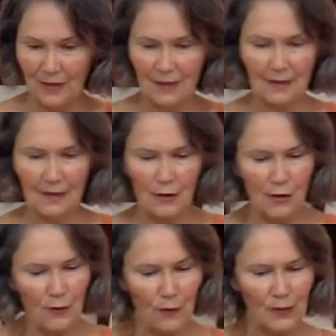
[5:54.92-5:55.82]

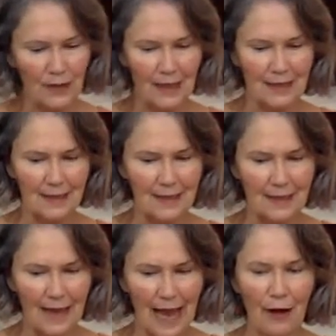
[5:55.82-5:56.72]
So
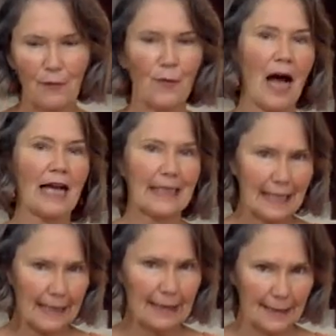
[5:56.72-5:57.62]
how I
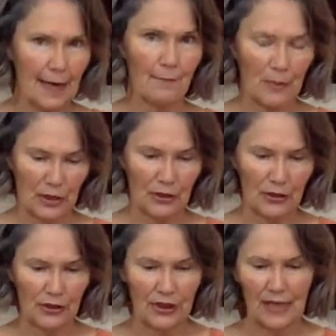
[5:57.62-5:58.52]
eat nut
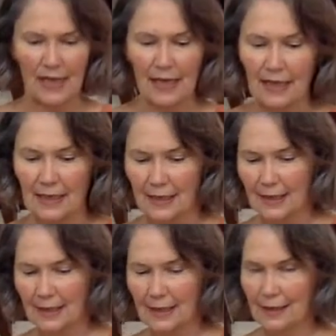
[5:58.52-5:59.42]
butters is
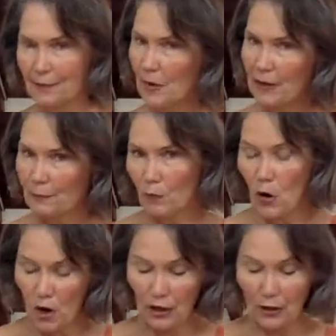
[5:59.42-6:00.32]
this is my
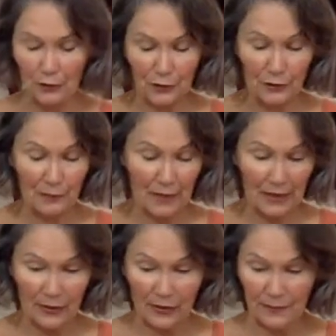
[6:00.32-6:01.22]
raw cultured
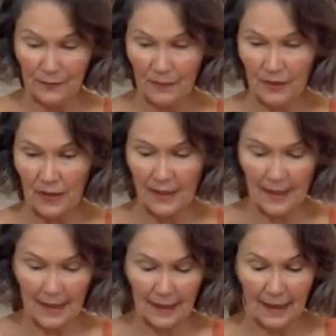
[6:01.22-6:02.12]
bagel
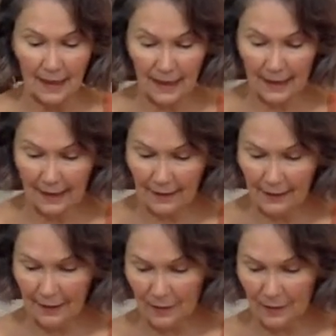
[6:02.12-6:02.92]
that I am